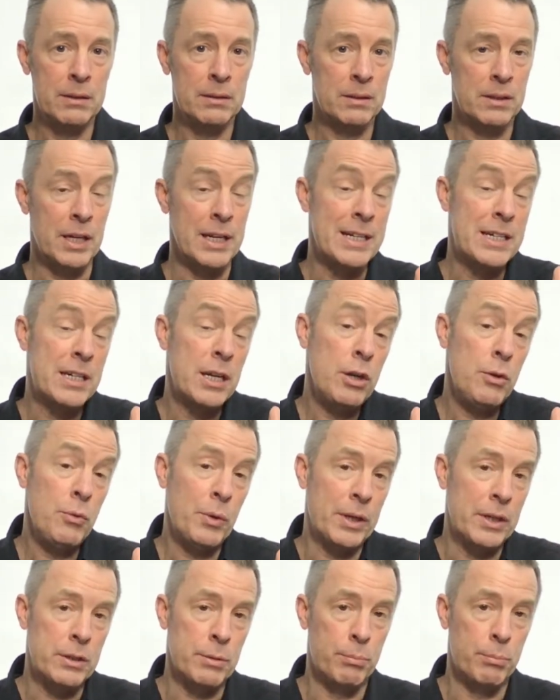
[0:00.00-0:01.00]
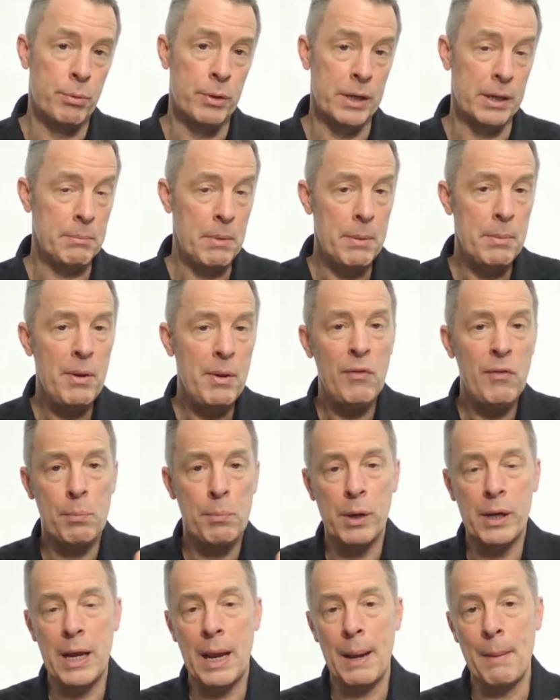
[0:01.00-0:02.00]
continuing to bring, maybe even
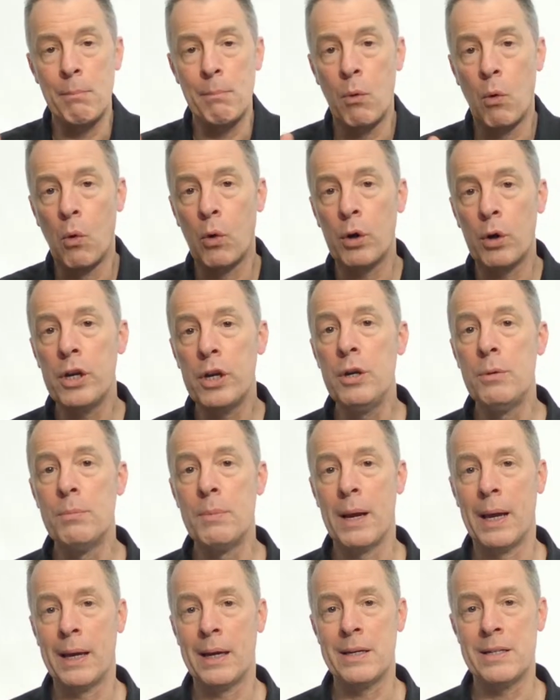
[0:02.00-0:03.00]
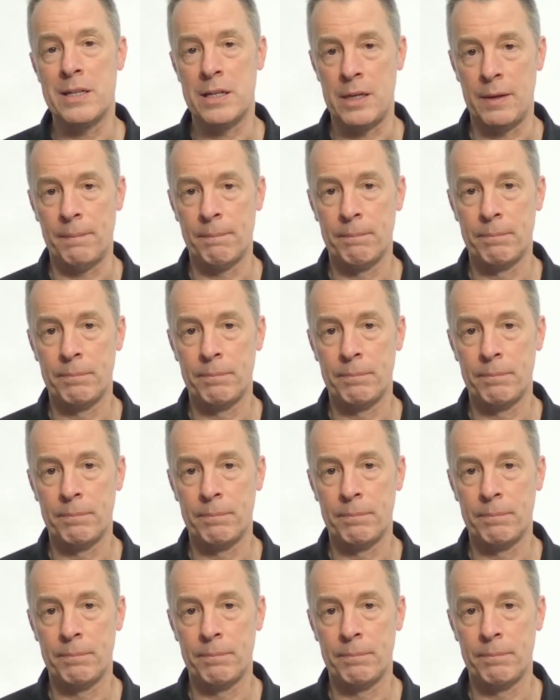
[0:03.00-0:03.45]
bringing more humanity